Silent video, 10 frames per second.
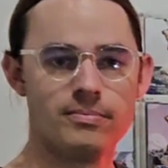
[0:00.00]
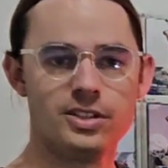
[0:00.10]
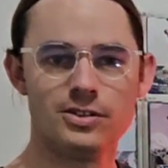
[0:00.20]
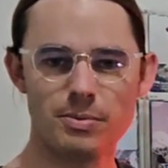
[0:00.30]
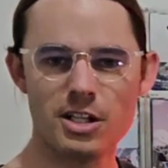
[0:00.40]

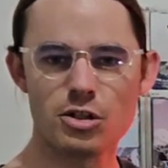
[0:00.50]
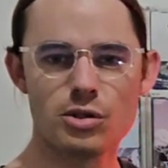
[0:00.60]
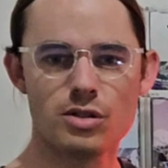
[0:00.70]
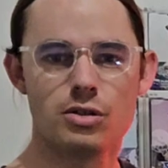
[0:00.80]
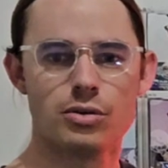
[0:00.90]
You spent
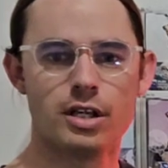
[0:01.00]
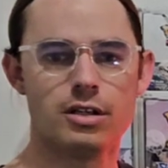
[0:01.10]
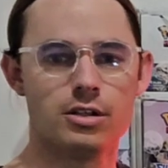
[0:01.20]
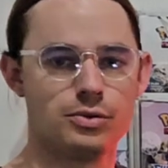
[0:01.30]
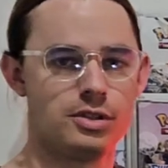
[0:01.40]

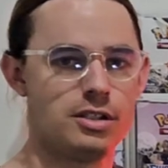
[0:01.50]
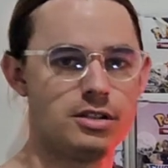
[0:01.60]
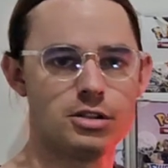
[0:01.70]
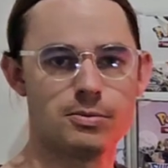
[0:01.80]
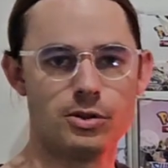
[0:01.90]
$220, which
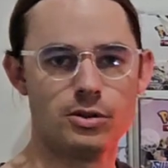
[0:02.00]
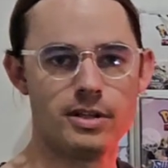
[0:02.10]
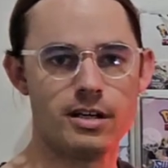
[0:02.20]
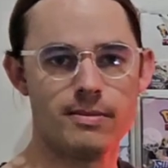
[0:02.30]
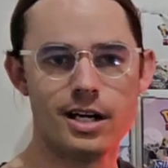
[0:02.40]
isn't a small
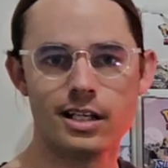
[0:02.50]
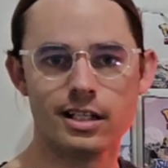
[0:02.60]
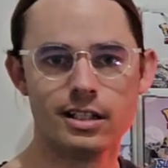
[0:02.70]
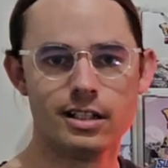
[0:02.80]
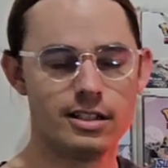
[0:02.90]
amount of money.
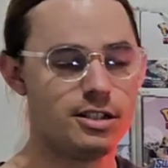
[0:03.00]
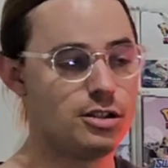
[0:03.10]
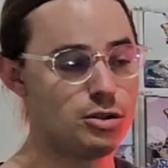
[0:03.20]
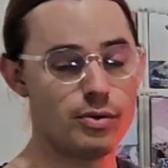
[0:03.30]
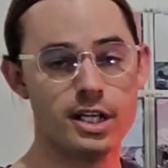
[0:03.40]
This
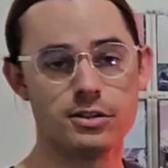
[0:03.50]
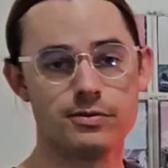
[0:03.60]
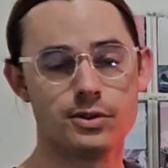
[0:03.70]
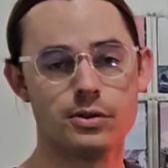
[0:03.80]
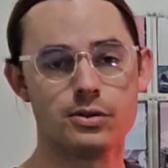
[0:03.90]
is US,
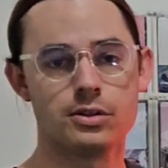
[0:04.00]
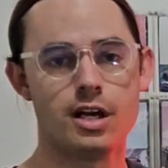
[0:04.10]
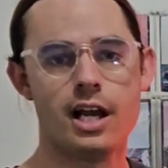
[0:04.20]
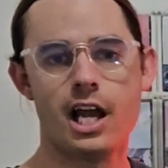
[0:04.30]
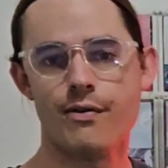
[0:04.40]
of course.
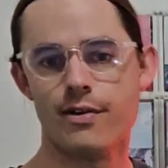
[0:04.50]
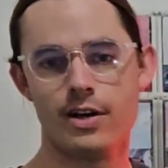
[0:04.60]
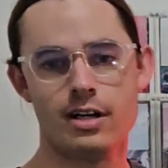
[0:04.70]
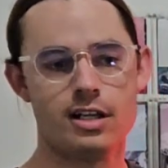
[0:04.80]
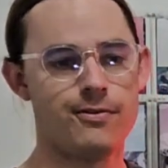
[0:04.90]

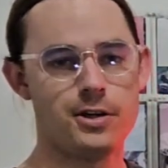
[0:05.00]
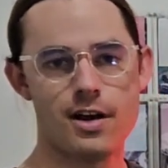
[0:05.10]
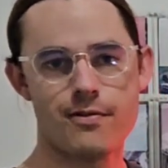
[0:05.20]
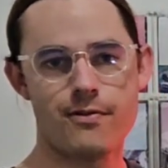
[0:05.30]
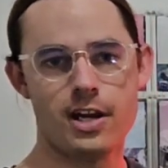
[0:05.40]
However, if you
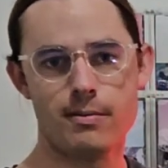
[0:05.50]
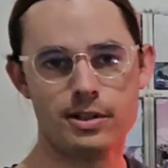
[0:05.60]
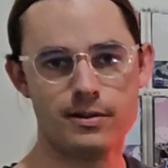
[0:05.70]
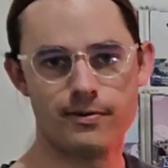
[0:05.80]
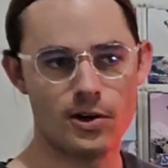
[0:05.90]
have a
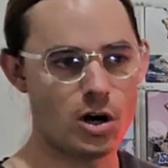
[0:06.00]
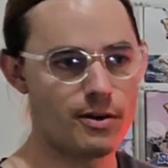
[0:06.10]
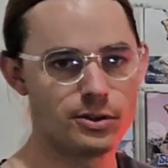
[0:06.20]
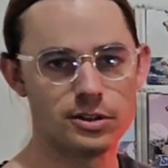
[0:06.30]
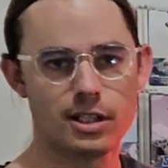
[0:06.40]
family of
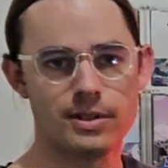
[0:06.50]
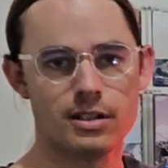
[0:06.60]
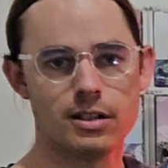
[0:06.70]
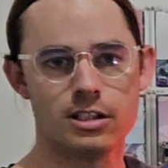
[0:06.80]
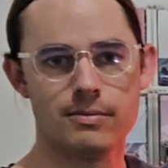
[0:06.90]
5 or something
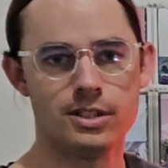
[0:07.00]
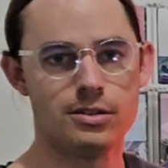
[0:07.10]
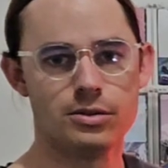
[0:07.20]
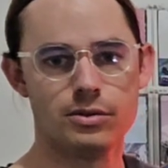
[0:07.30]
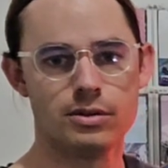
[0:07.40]
at home and
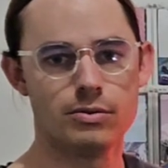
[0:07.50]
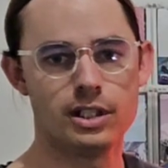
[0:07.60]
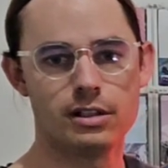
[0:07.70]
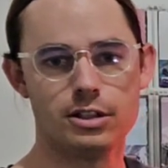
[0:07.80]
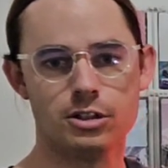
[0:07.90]
you're doing the
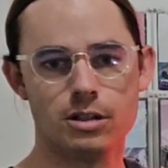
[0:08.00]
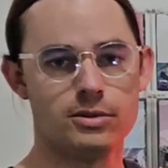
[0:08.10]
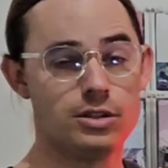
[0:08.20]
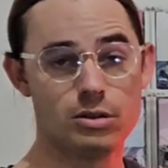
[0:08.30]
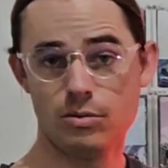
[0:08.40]
weekly shop,
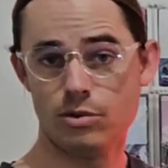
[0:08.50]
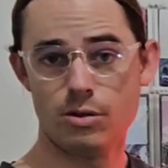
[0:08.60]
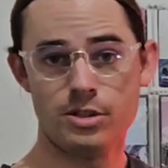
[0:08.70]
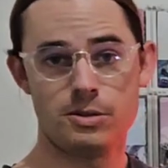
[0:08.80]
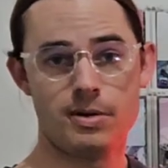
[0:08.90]
you could
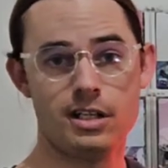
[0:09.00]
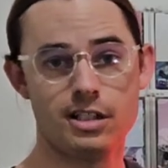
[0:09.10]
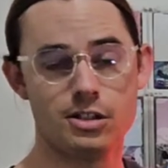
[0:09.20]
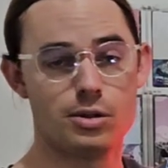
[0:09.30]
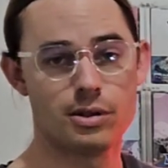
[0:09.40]
well be
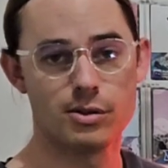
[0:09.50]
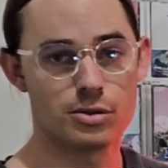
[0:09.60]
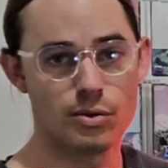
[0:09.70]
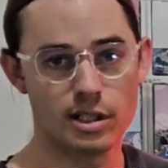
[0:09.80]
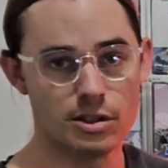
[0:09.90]
spending
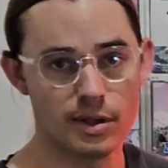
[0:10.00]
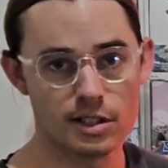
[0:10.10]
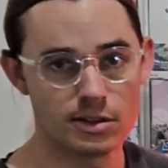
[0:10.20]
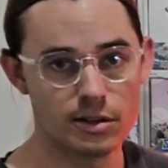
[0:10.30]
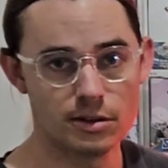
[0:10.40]
$220
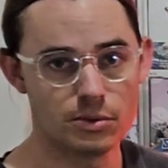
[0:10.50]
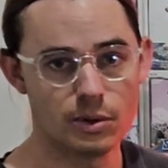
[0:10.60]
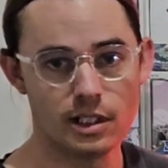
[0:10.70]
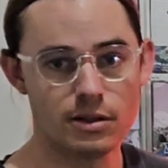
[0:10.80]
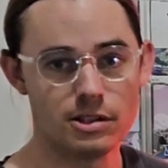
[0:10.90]
US a
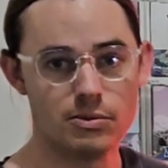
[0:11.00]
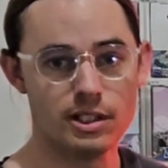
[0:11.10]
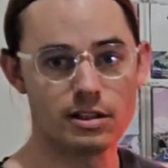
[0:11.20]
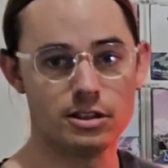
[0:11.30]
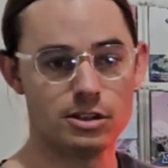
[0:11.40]
week on your
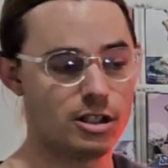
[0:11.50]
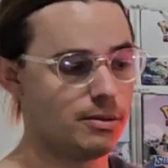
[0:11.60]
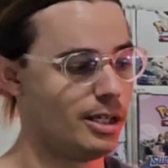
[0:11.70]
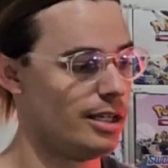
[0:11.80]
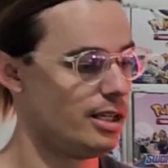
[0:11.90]
weekly
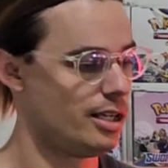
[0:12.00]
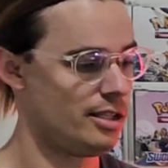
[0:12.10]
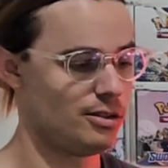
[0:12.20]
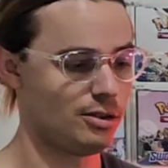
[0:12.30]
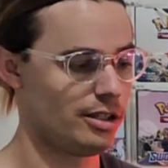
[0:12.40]
shop.
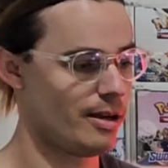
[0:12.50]
And then all of